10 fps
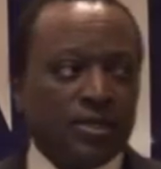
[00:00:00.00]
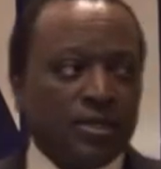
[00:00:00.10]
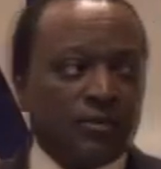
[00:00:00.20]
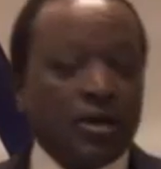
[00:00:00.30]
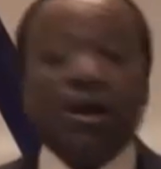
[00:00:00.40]

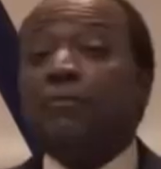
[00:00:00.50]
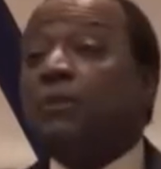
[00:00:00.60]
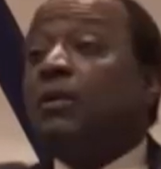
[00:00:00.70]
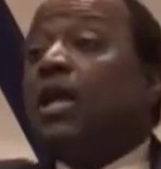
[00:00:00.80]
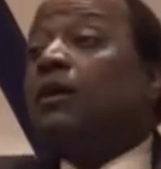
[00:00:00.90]
If there are
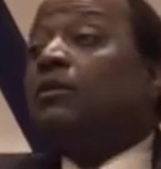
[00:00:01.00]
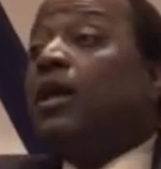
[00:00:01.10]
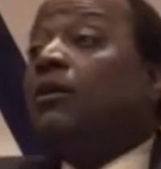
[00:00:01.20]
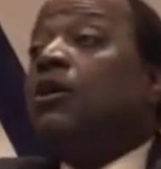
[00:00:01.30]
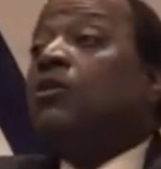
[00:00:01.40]
people out
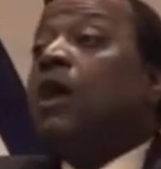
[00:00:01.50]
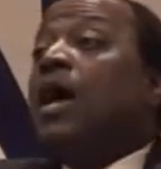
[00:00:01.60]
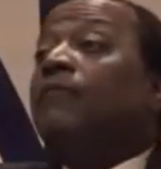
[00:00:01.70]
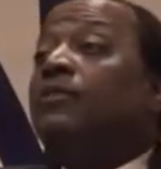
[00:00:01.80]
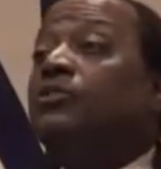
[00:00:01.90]
there who
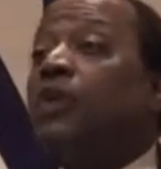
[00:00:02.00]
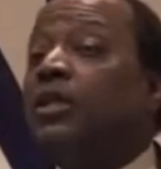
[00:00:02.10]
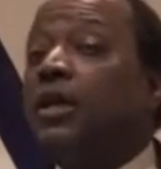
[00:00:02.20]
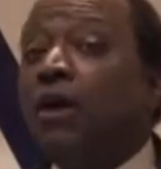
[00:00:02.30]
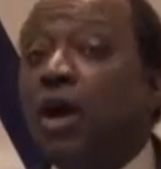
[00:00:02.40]
have this on
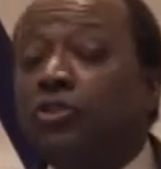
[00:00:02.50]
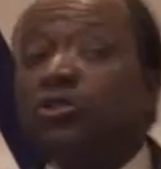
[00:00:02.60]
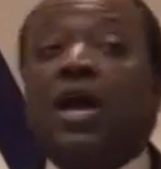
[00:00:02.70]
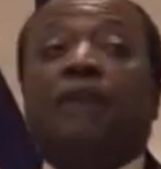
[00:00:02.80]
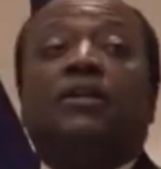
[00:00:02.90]
their hearts,
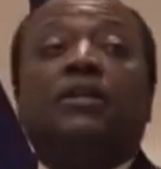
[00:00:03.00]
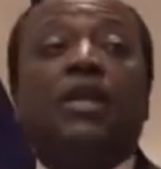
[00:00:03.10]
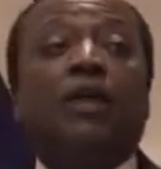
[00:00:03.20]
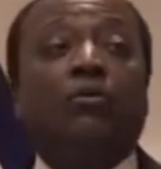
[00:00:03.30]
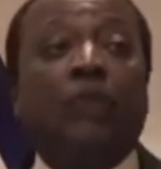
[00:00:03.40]
who have it in
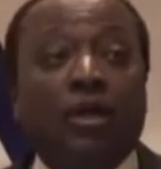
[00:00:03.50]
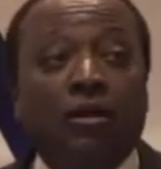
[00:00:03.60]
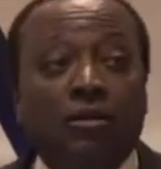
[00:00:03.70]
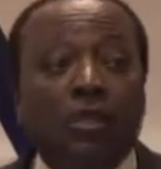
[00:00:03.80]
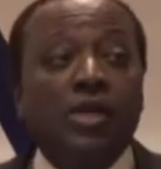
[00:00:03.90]
their
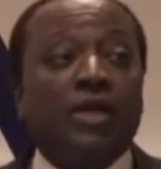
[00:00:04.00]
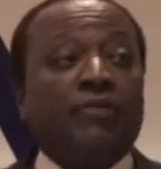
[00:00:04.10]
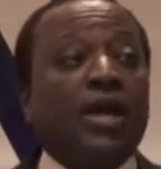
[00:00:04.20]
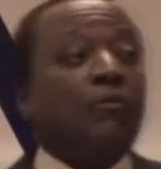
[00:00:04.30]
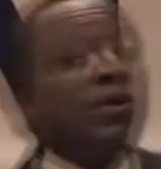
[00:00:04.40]
will, if
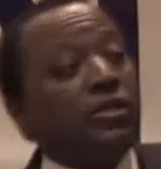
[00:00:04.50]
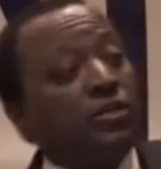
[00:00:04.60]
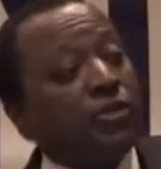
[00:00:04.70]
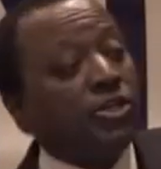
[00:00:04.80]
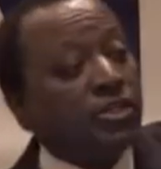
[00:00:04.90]
they are willing
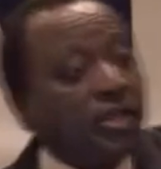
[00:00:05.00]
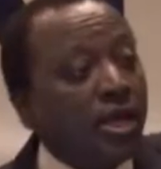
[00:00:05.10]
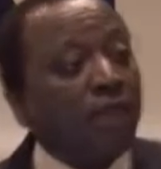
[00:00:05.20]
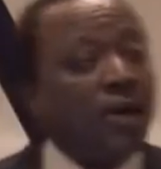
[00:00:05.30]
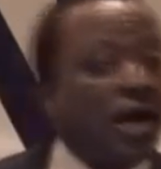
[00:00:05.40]
to reach into
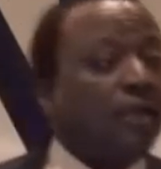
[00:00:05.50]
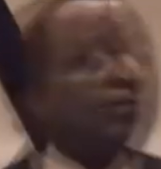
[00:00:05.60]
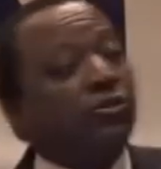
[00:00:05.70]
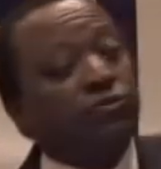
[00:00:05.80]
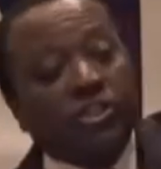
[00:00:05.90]
their
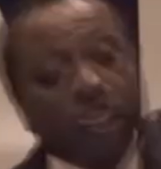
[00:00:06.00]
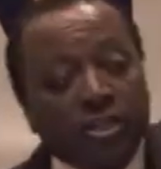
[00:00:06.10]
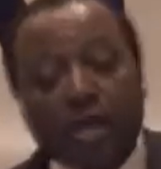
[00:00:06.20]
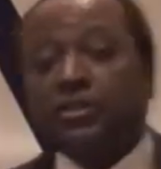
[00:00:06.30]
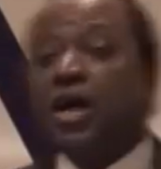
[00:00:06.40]
pocketbooks, reach into
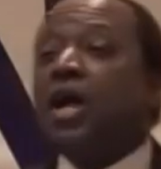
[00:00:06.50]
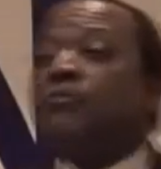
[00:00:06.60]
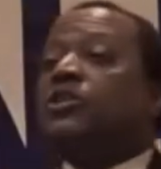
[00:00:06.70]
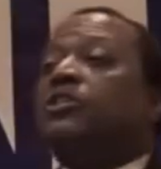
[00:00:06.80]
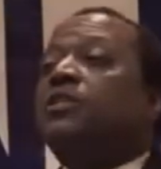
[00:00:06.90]
their
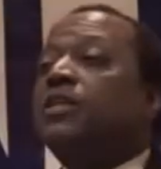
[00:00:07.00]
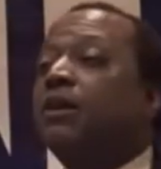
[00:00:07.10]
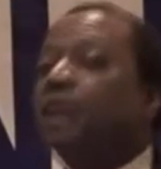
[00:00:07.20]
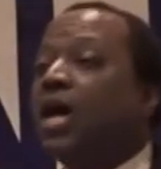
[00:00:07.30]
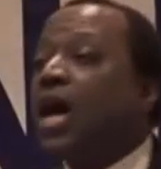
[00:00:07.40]
time, reach into
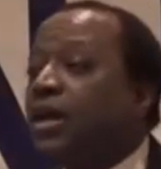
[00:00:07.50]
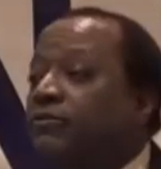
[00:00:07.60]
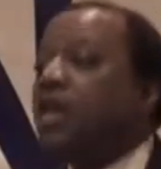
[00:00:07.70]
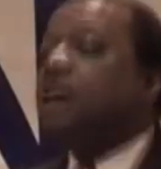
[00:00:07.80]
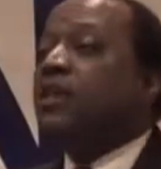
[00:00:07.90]
their lives
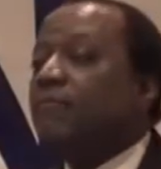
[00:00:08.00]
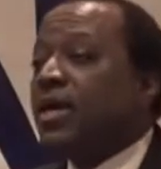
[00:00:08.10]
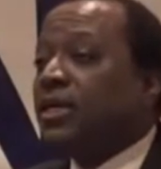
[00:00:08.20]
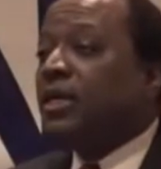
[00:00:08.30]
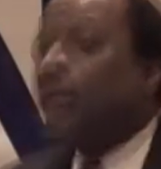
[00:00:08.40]
to
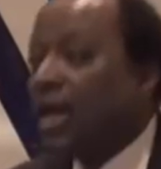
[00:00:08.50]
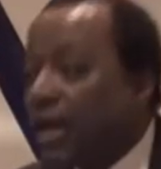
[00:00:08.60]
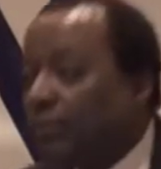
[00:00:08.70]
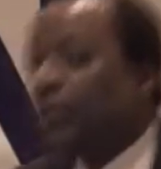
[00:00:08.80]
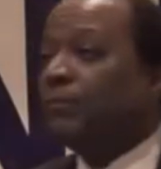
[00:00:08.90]
make it
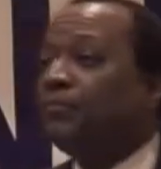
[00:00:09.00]
happen,